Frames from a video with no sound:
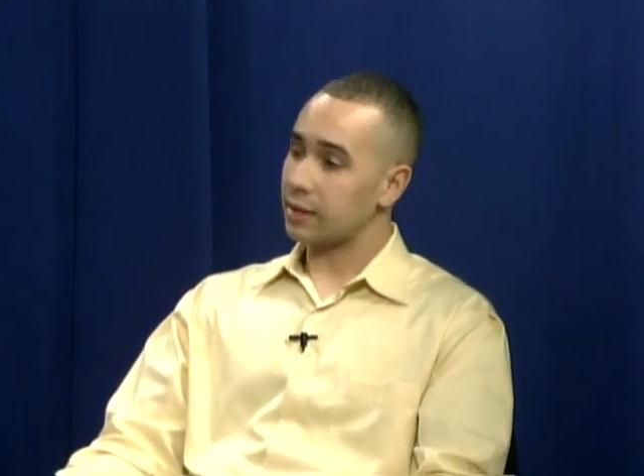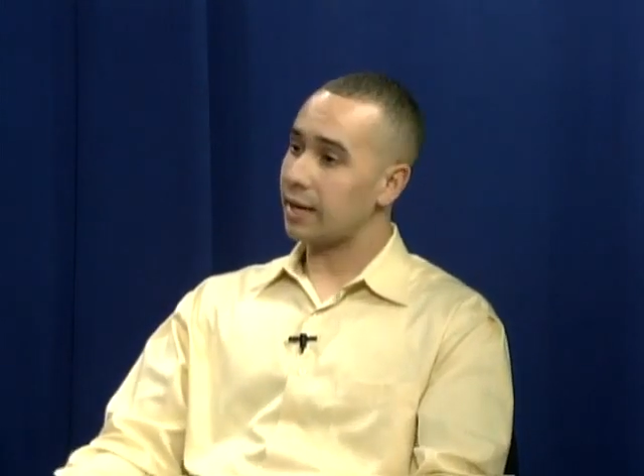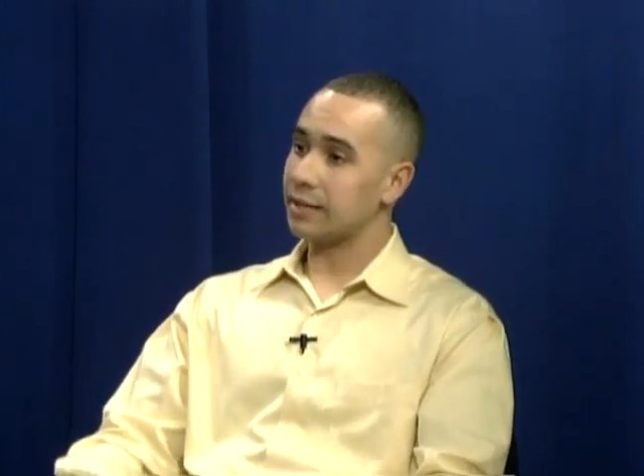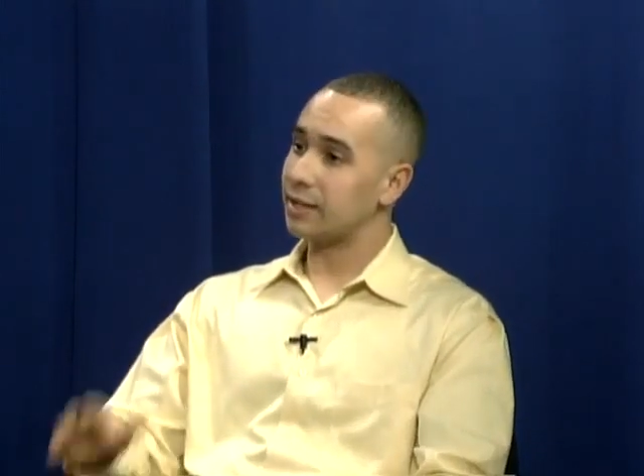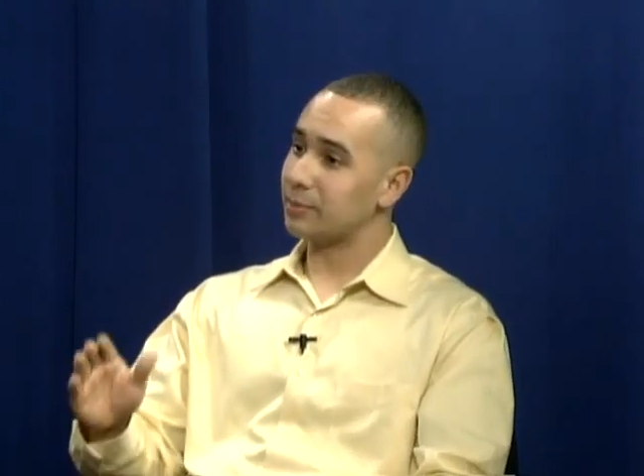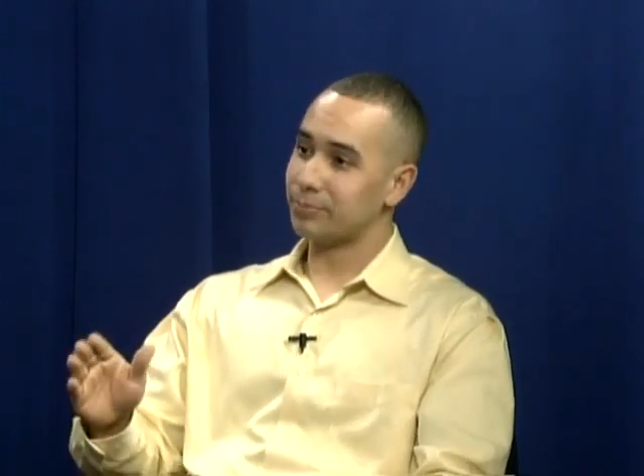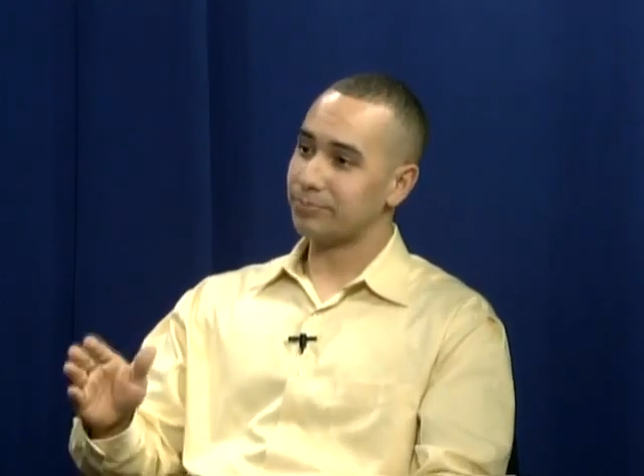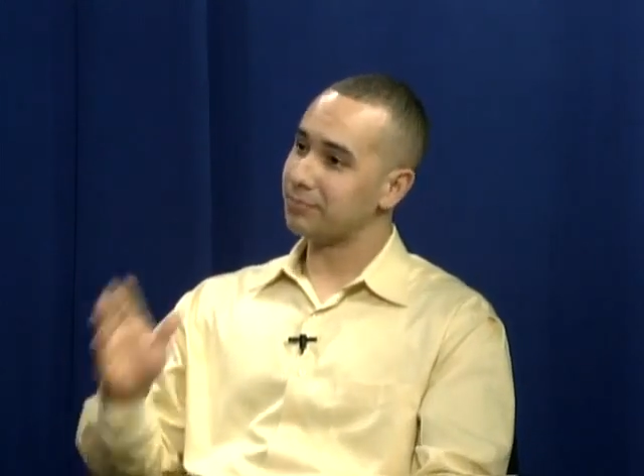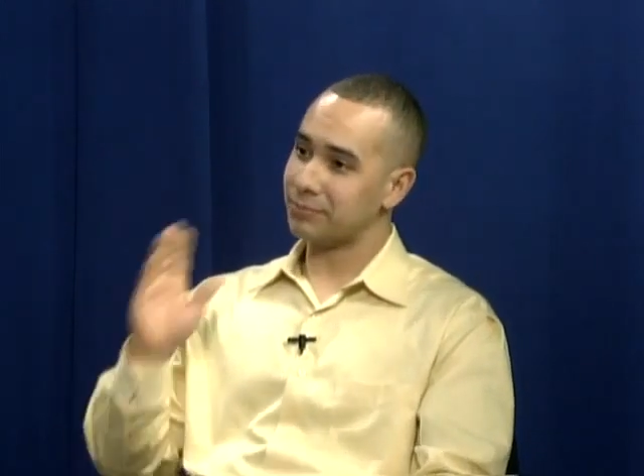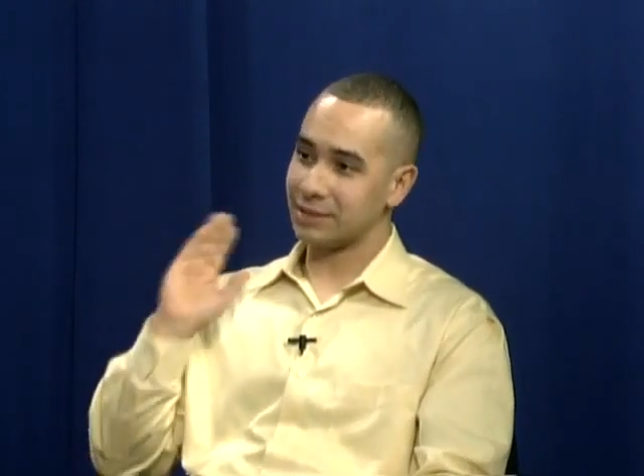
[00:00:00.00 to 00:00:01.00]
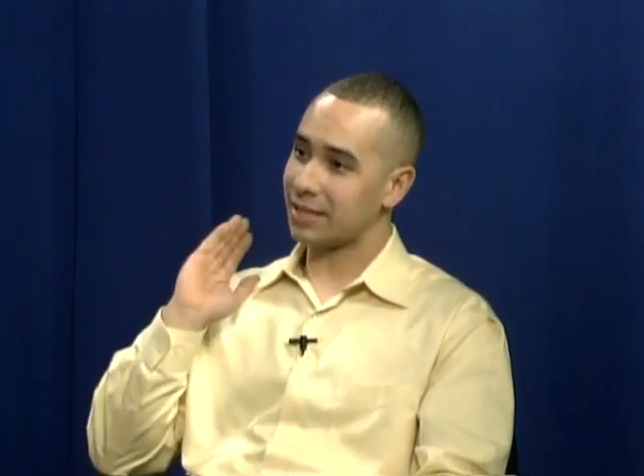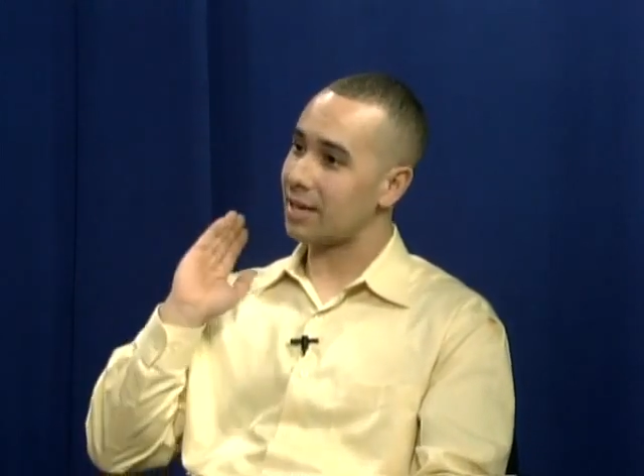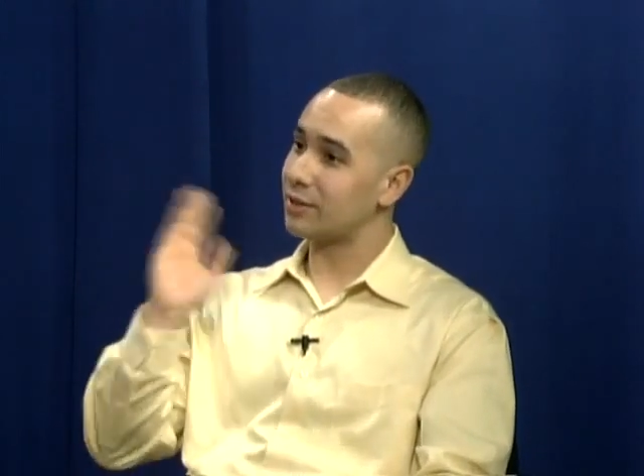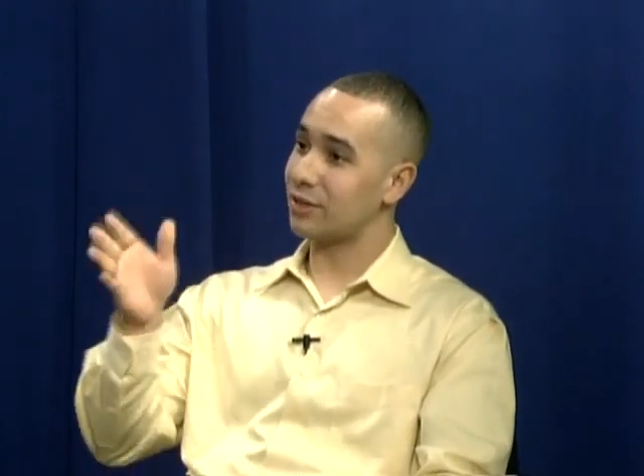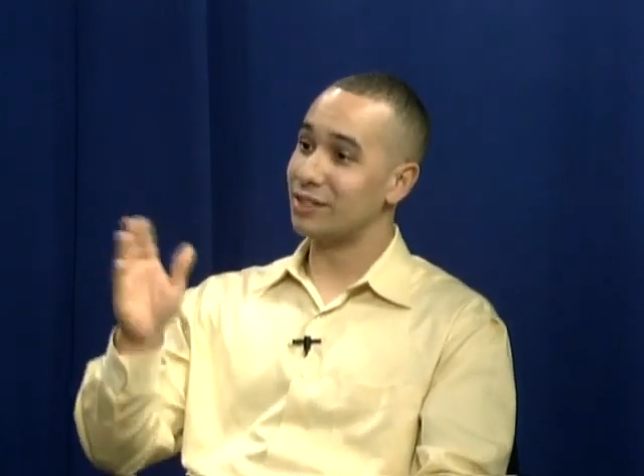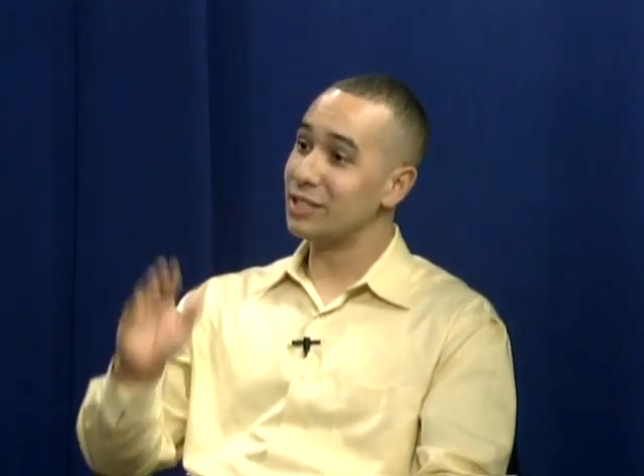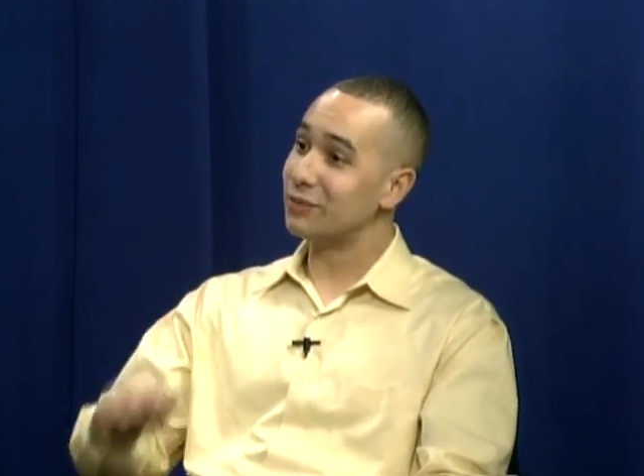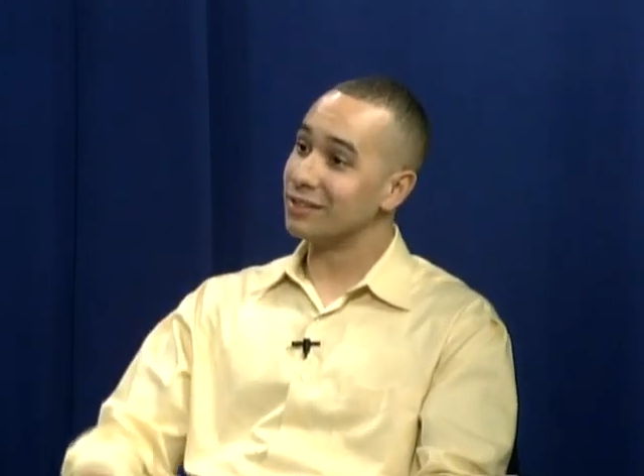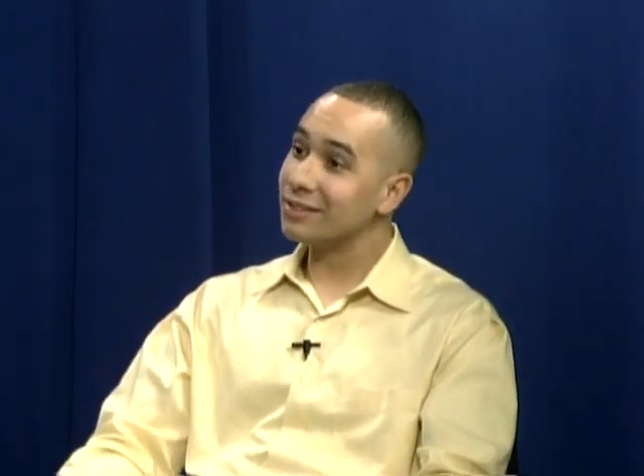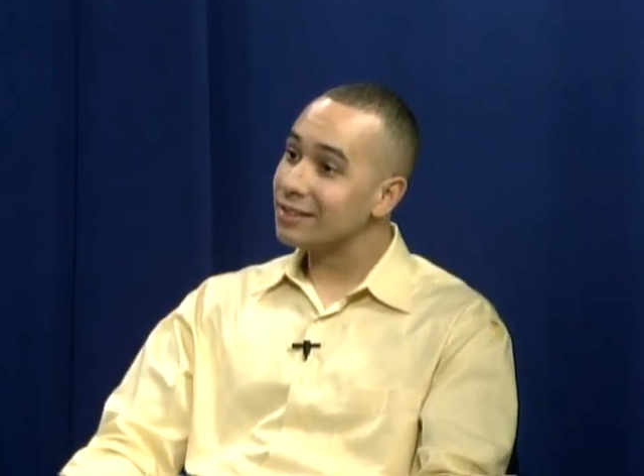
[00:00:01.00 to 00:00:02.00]
I end up deciding on
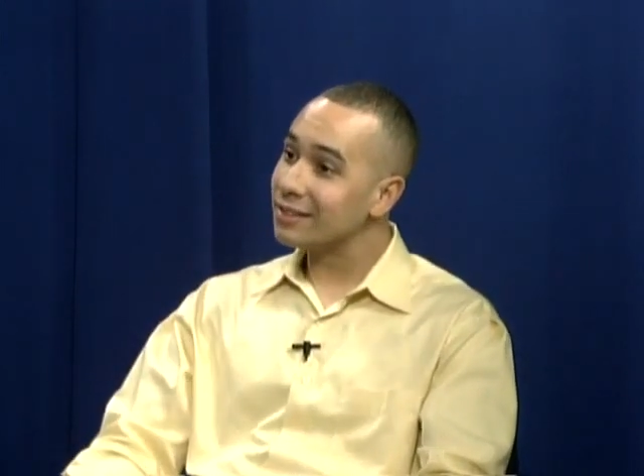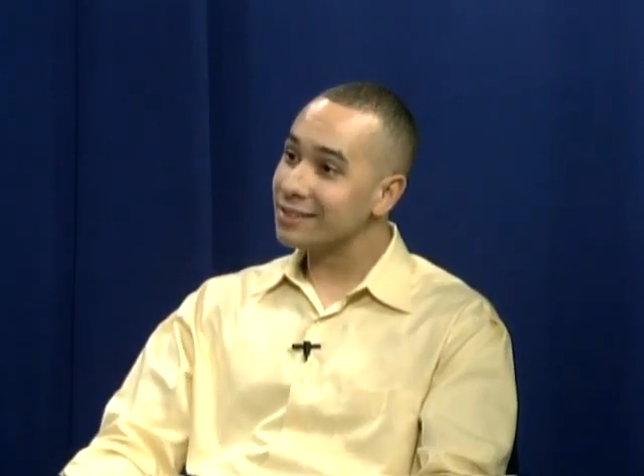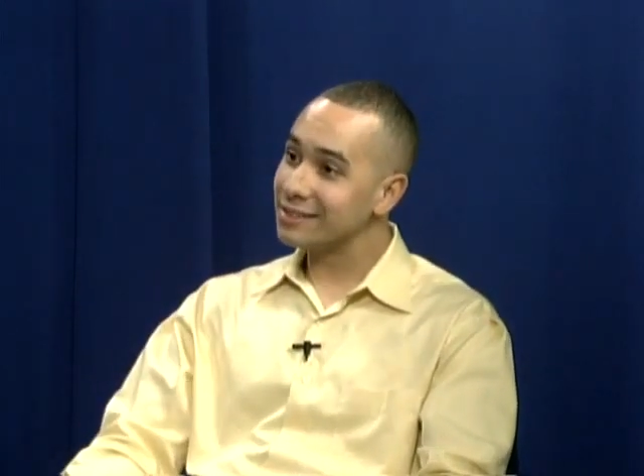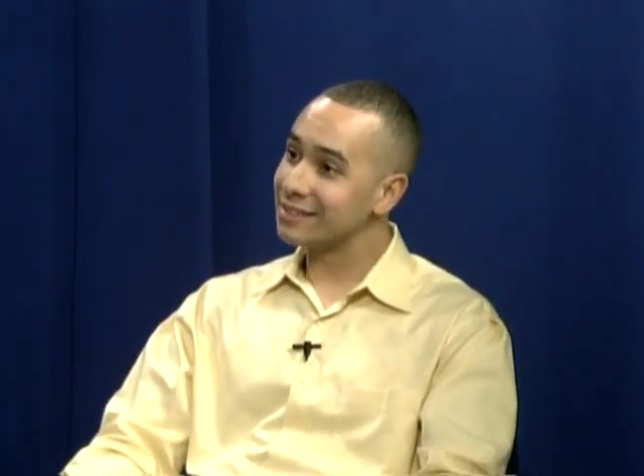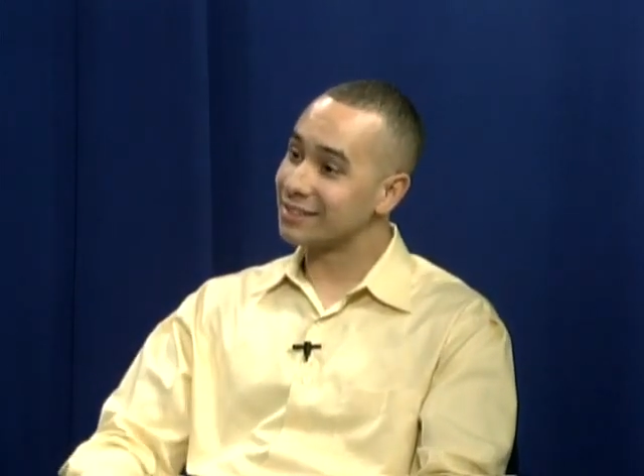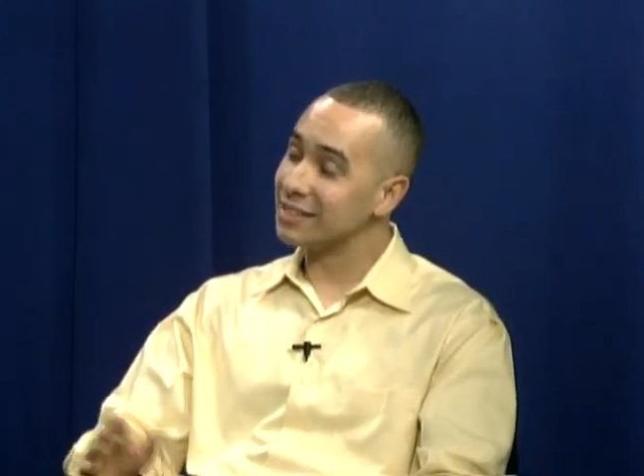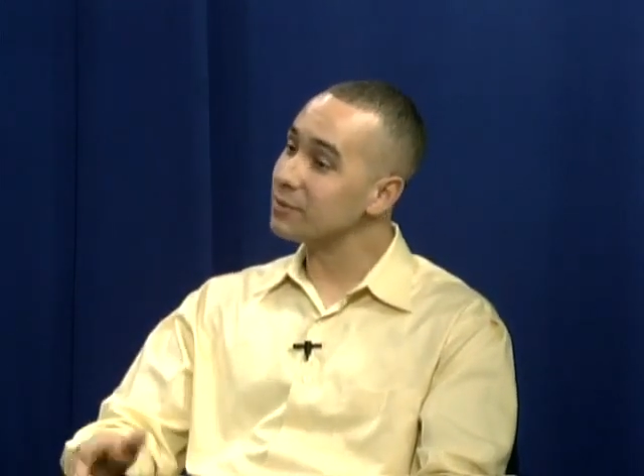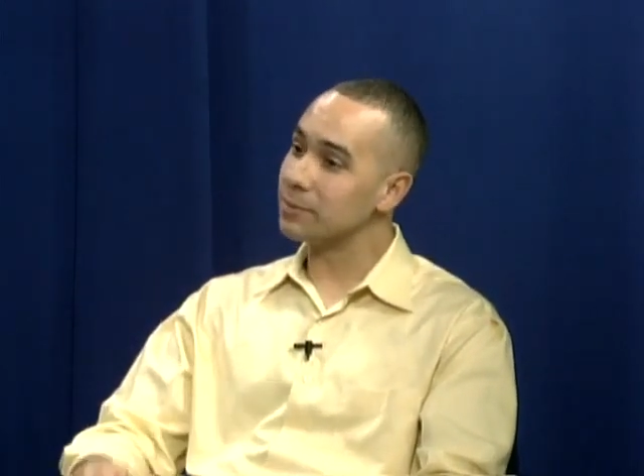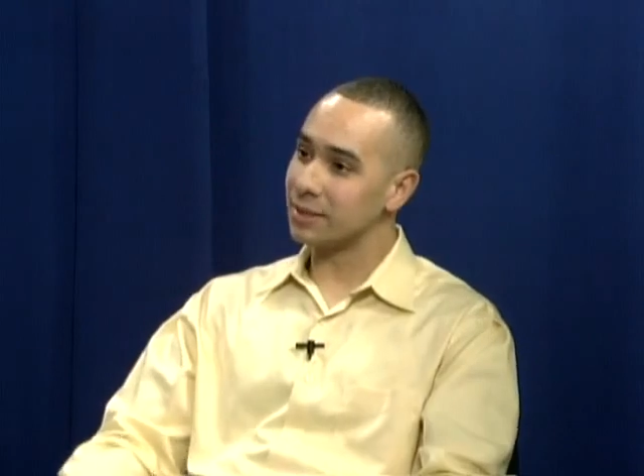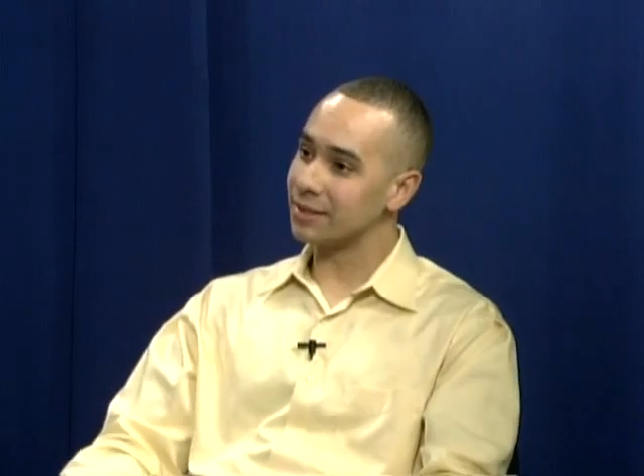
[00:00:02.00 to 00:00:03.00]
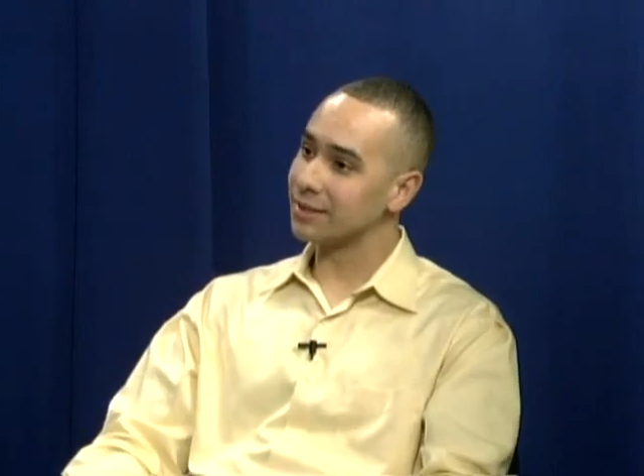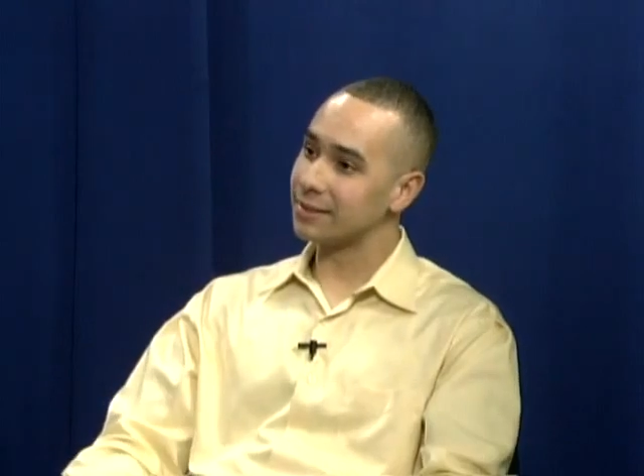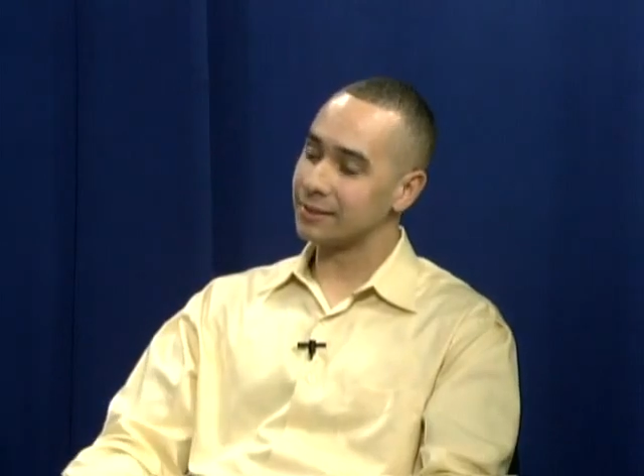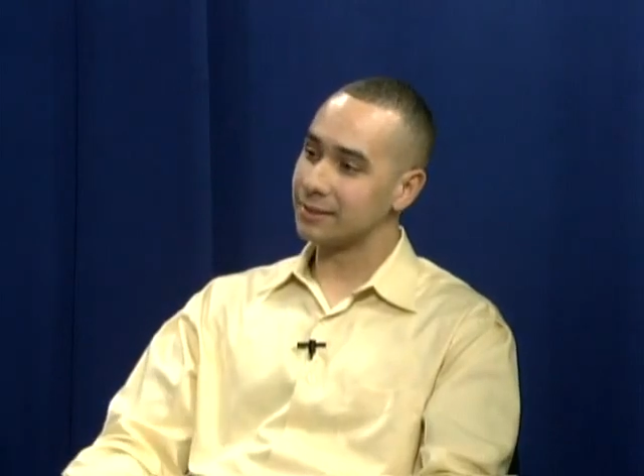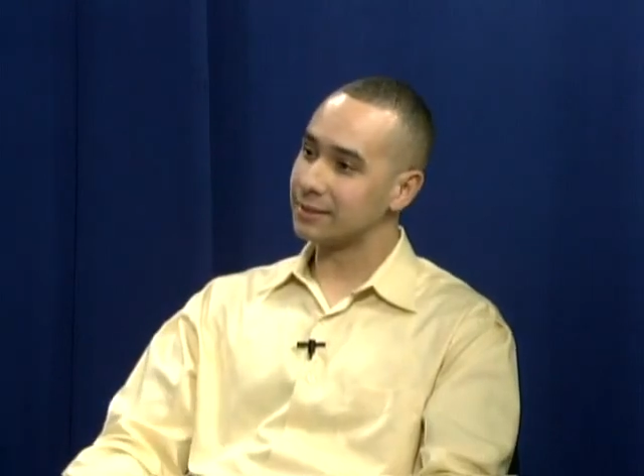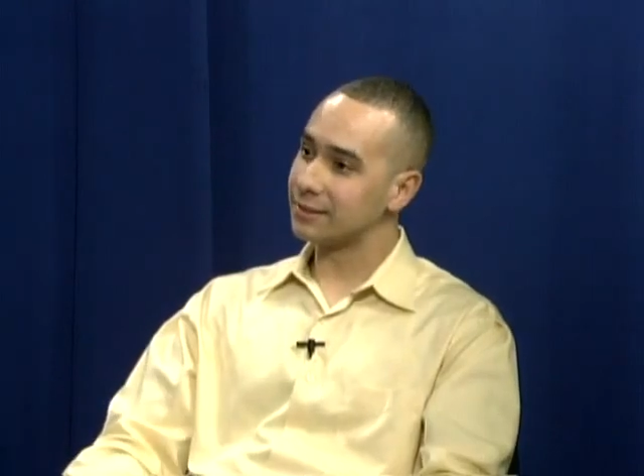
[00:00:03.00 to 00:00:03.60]
leaving, just leave him there. Wow.